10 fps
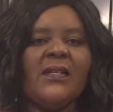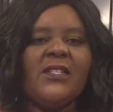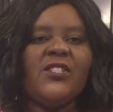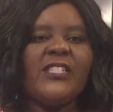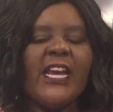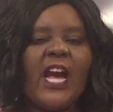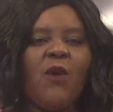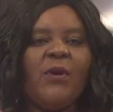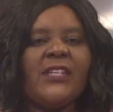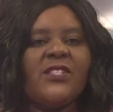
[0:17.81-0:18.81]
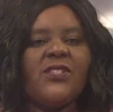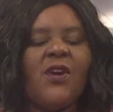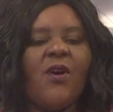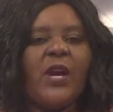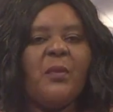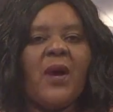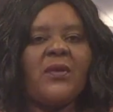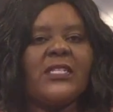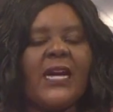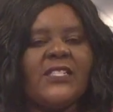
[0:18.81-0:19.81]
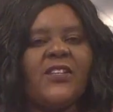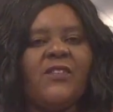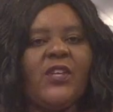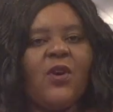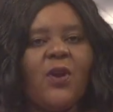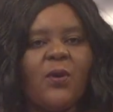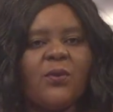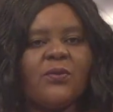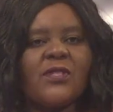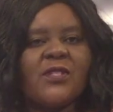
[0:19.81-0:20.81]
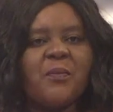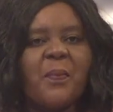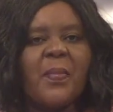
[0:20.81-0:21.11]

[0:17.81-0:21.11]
Today, I want us to talk about achieving your goals.